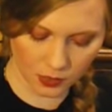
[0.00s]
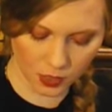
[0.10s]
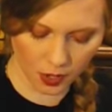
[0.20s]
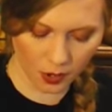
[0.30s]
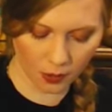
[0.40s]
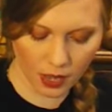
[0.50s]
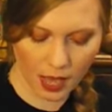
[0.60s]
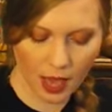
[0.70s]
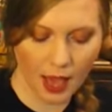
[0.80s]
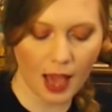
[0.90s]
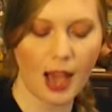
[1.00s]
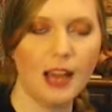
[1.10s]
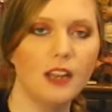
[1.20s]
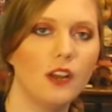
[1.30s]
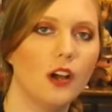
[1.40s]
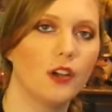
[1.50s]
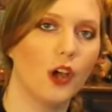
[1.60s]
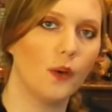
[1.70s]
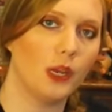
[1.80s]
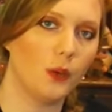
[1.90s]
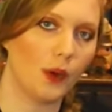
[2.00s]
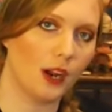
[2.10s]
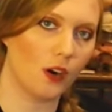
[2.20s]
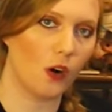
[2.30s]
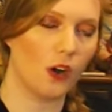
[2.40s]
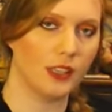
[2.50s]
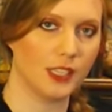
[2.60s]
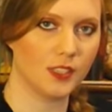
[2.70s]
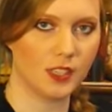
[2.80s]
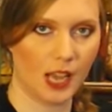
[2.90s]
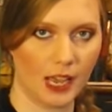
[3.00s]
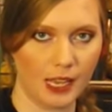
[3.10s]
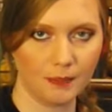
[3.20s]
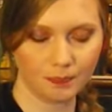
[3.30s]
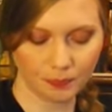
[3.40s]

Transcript: So I did not go anywhere on this day,